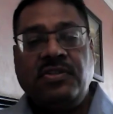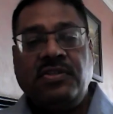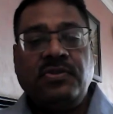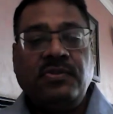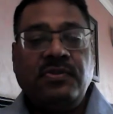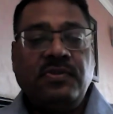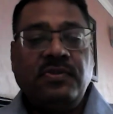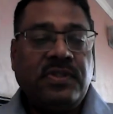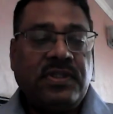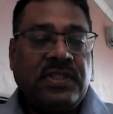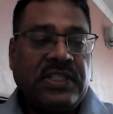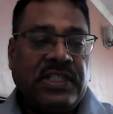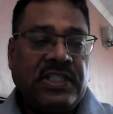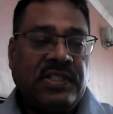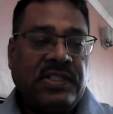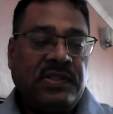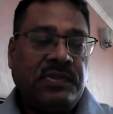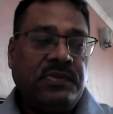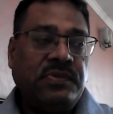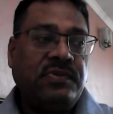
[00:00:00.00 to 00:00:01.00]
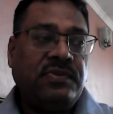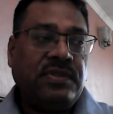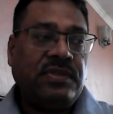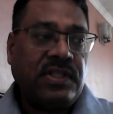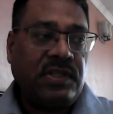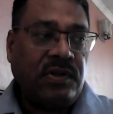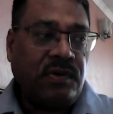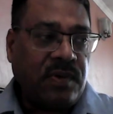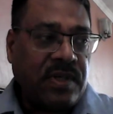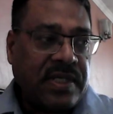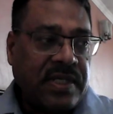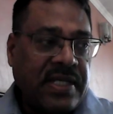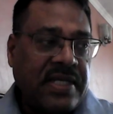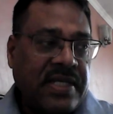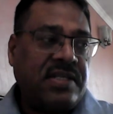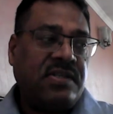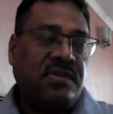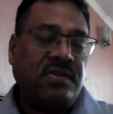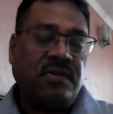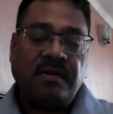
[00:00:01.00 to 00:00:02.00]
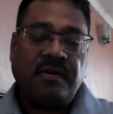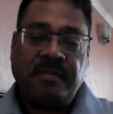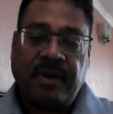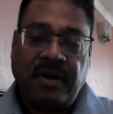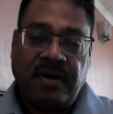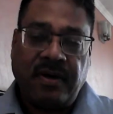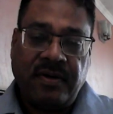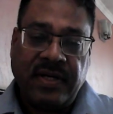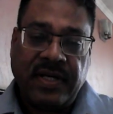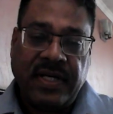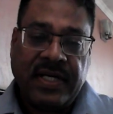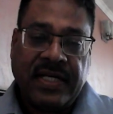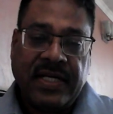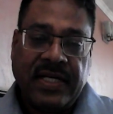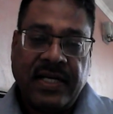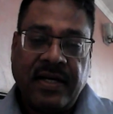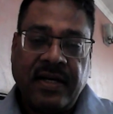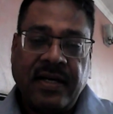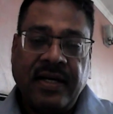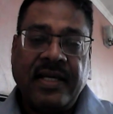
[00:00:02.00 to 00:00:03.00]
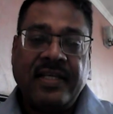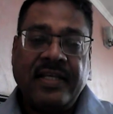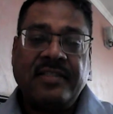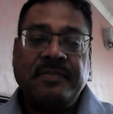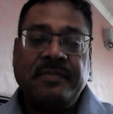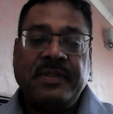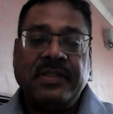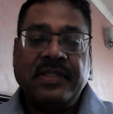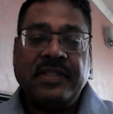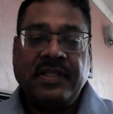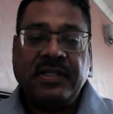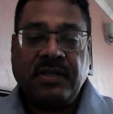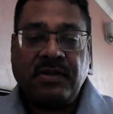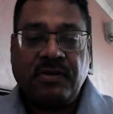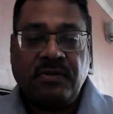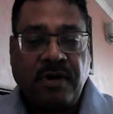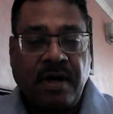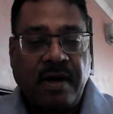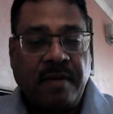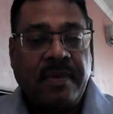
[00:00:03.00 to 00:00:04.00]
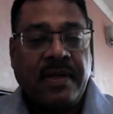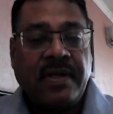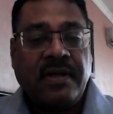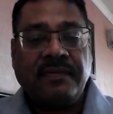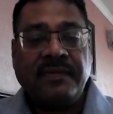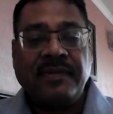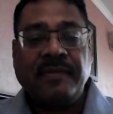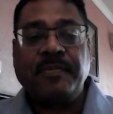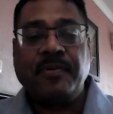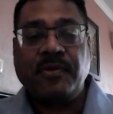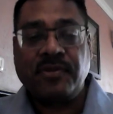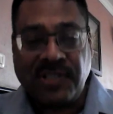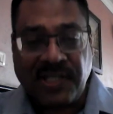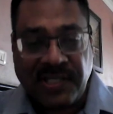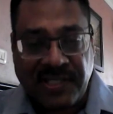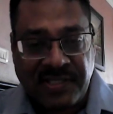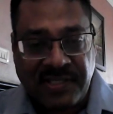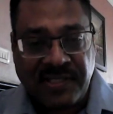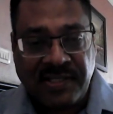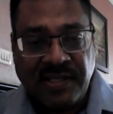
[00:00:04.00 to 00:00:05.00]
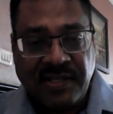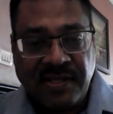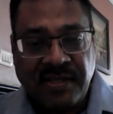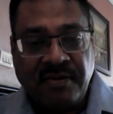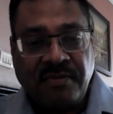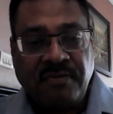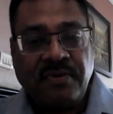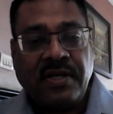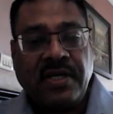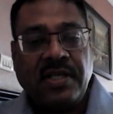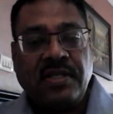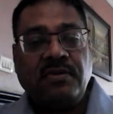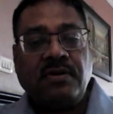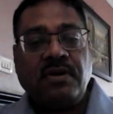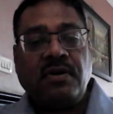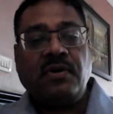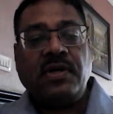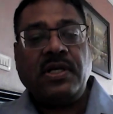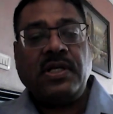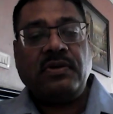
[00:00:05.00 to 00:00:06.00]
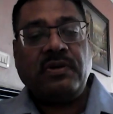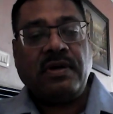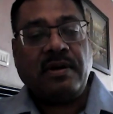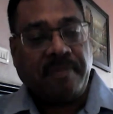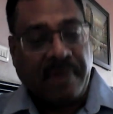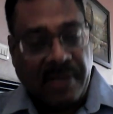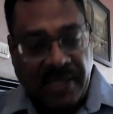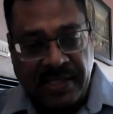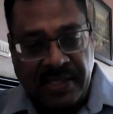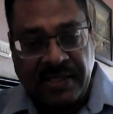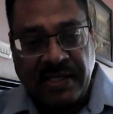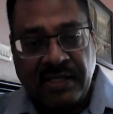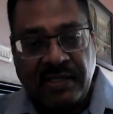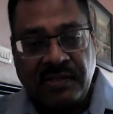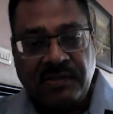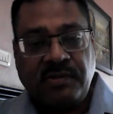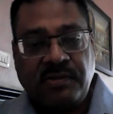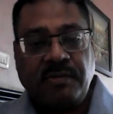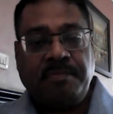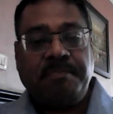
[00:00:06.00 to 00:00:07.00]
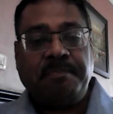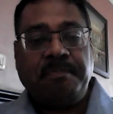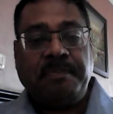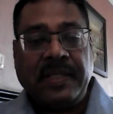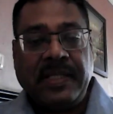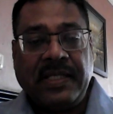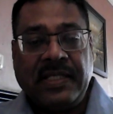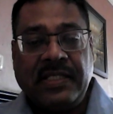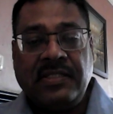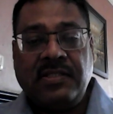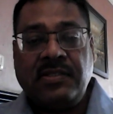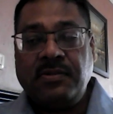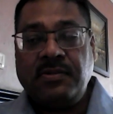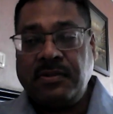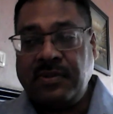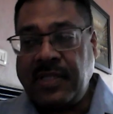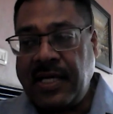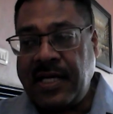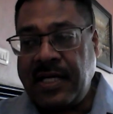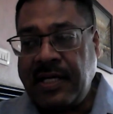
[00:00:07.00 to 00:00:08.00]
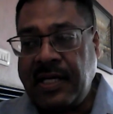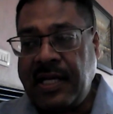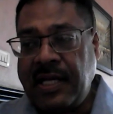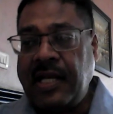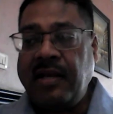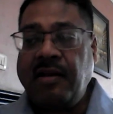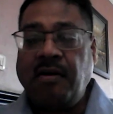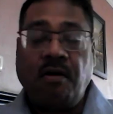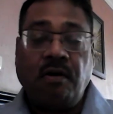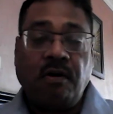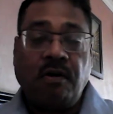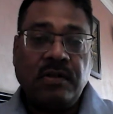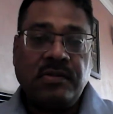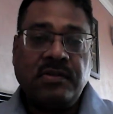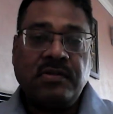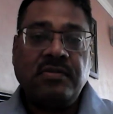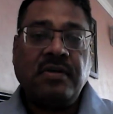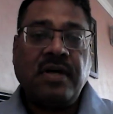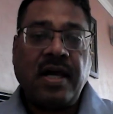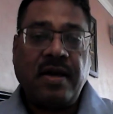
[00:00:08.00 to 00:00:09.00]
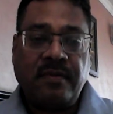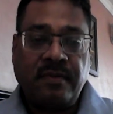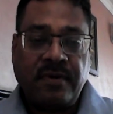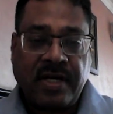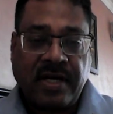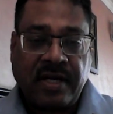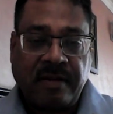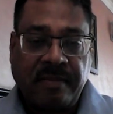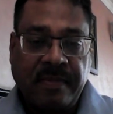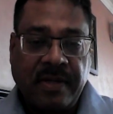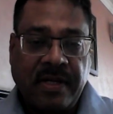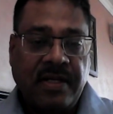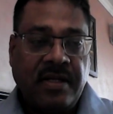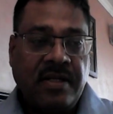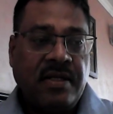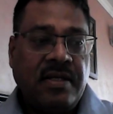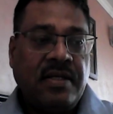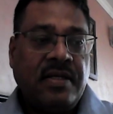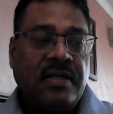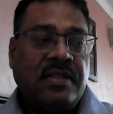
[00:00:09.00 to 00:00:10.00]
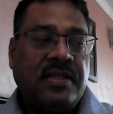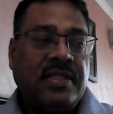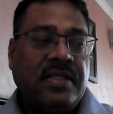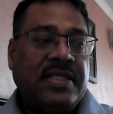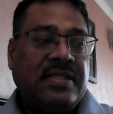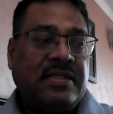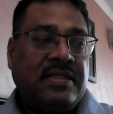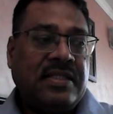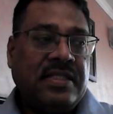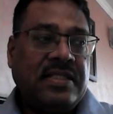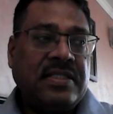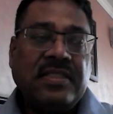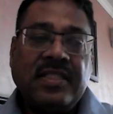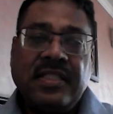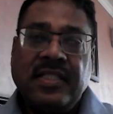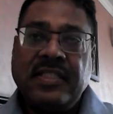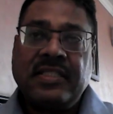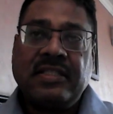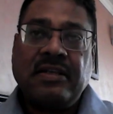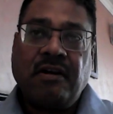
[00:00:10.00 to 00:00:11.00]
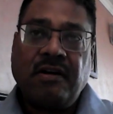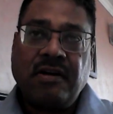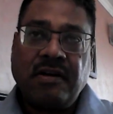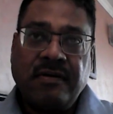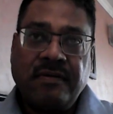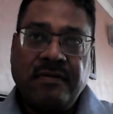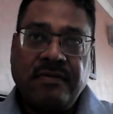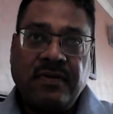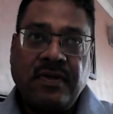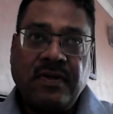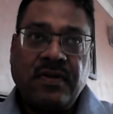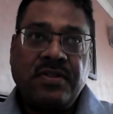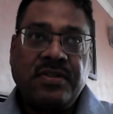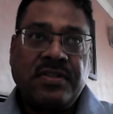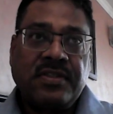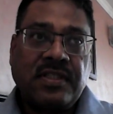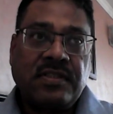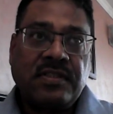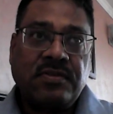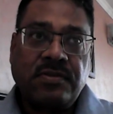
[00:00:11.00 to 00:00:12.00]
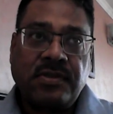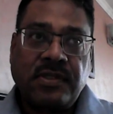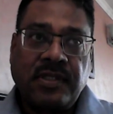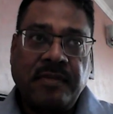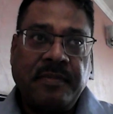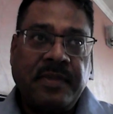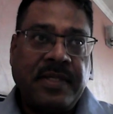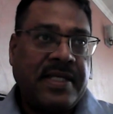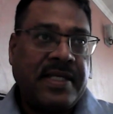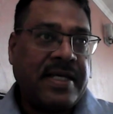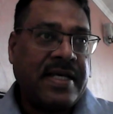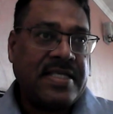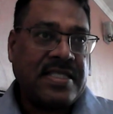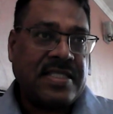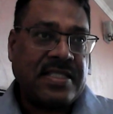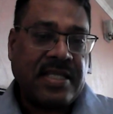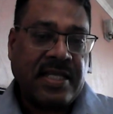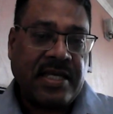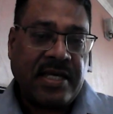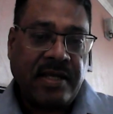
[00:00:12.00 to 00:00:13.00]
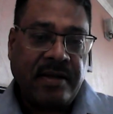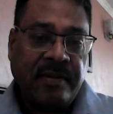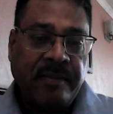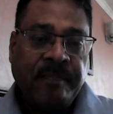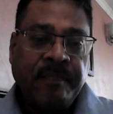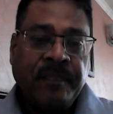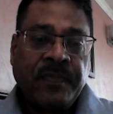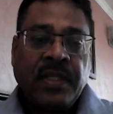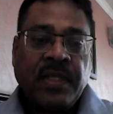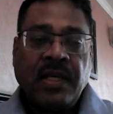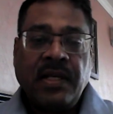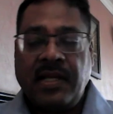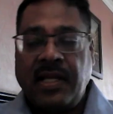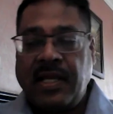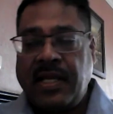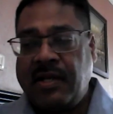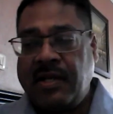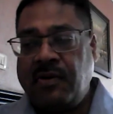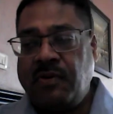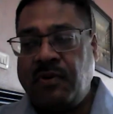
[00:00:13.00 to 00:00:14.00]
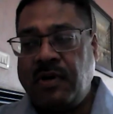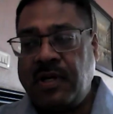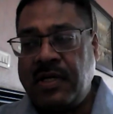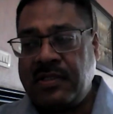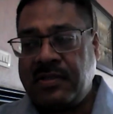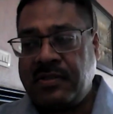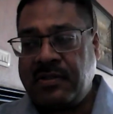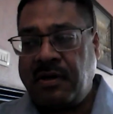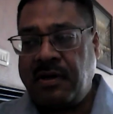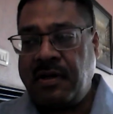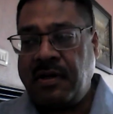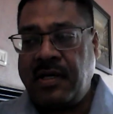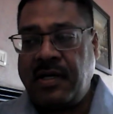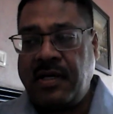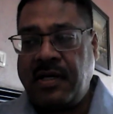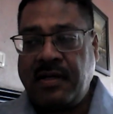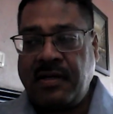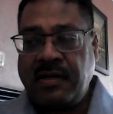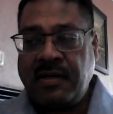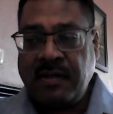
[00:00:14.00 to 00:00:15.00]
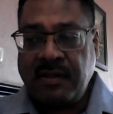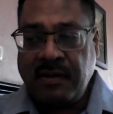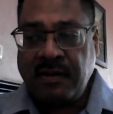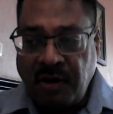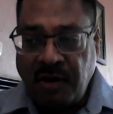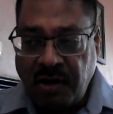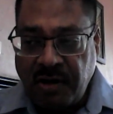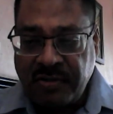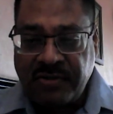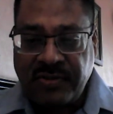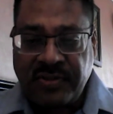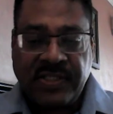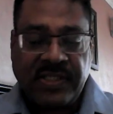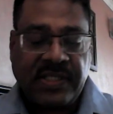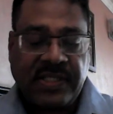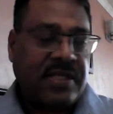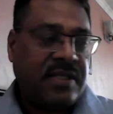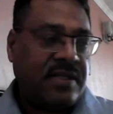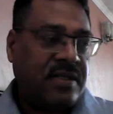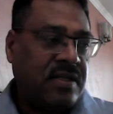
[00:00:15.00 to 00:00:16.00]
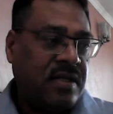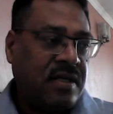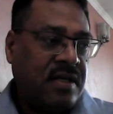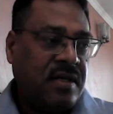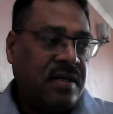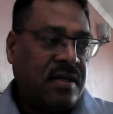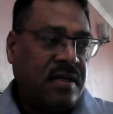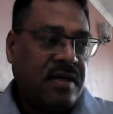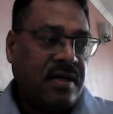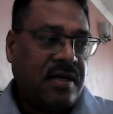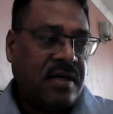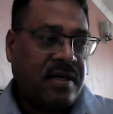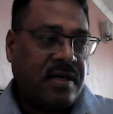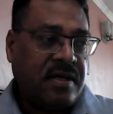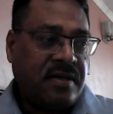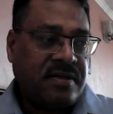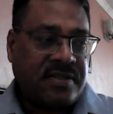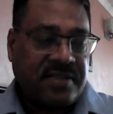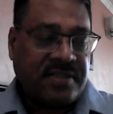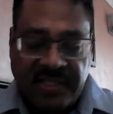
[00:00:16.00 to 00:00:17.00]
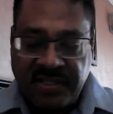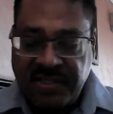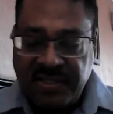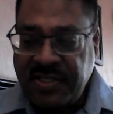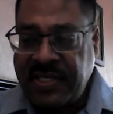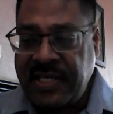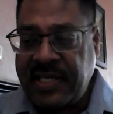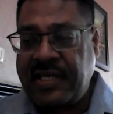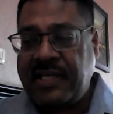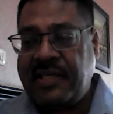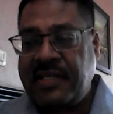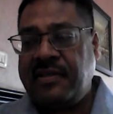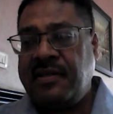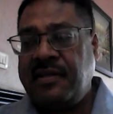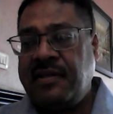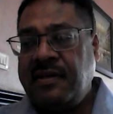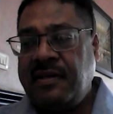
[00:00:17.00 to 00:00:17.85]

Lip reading: You need to reorient your biodata as per the requirement of the project where you are going to apply. So please do that. And also, I would recommend that these days a lot of research social media is there, like Google Scholar or say ResearchGate.